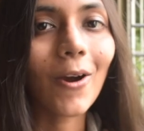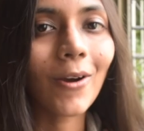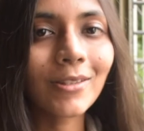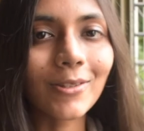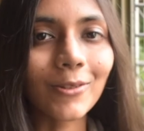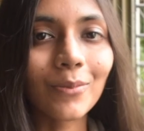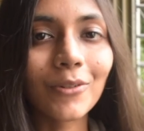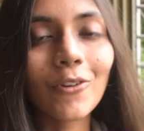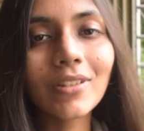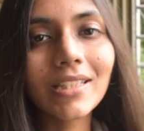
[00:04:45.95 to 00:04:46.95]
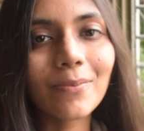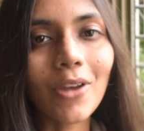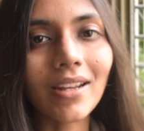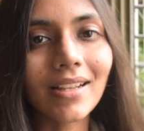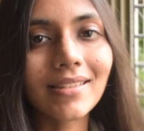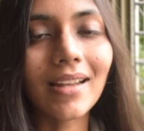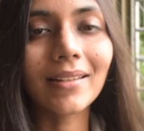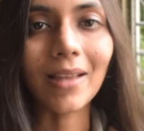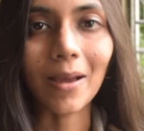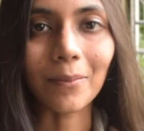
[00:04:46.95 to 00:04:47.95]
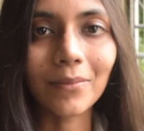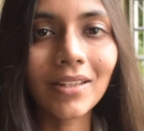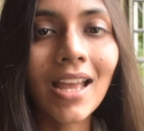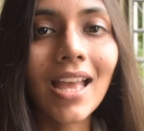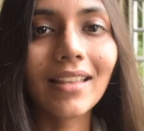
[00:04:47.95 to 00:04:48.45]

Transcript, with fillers: Also, before these products are dumped,